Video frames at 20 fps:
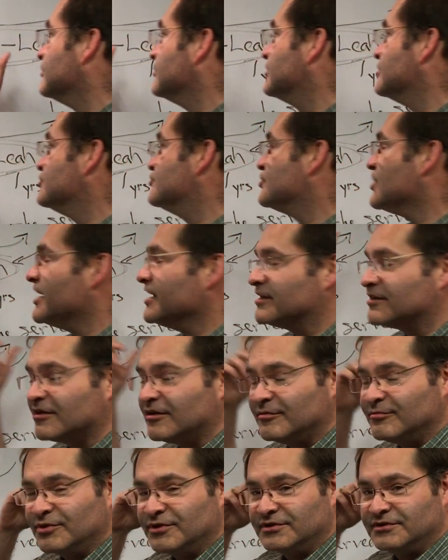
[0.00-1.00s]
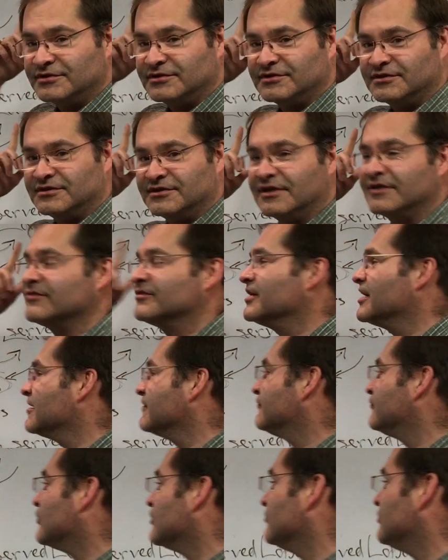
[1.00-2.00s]
to Jacob,
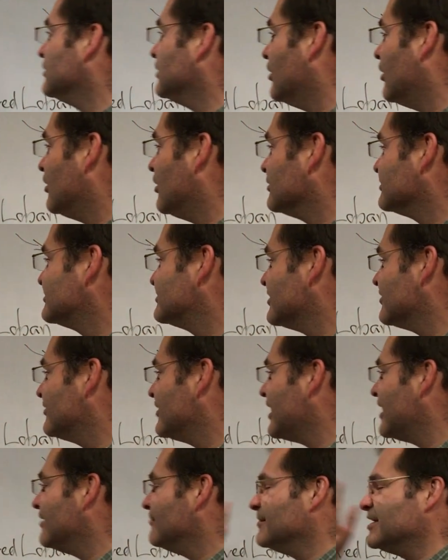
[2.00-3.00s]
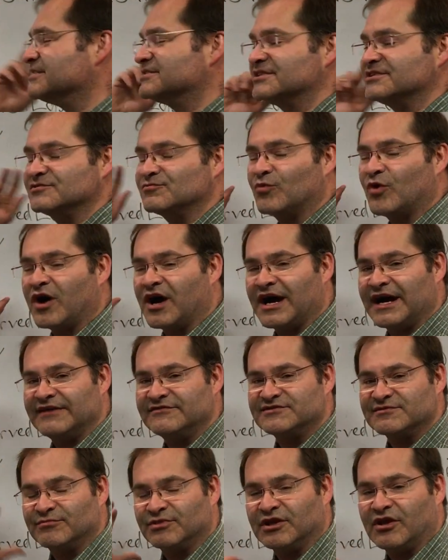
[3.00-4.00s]
therefore belongs to them as his
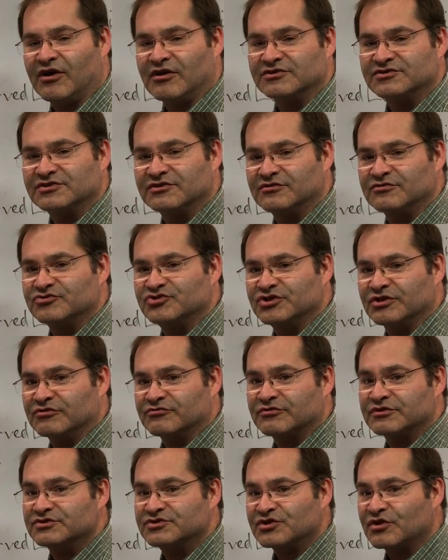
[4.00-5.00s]
wives and belongs to their children.